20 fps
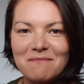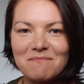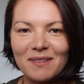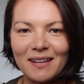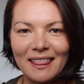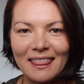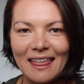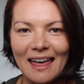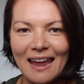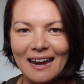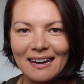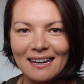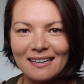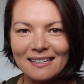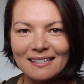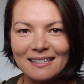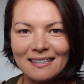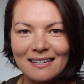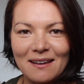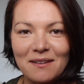but that
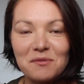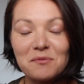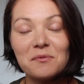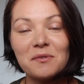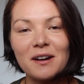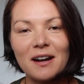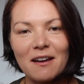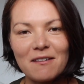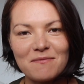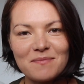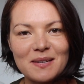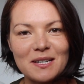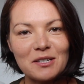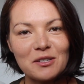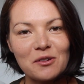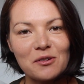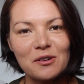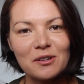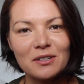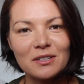is what I've been
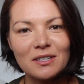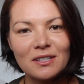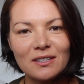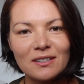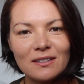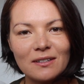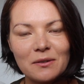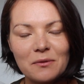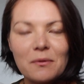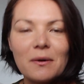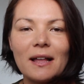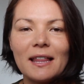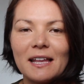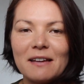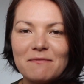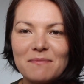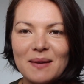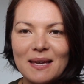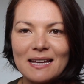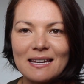taught while
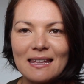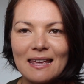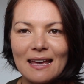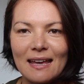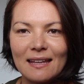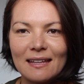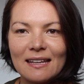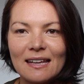I've been here.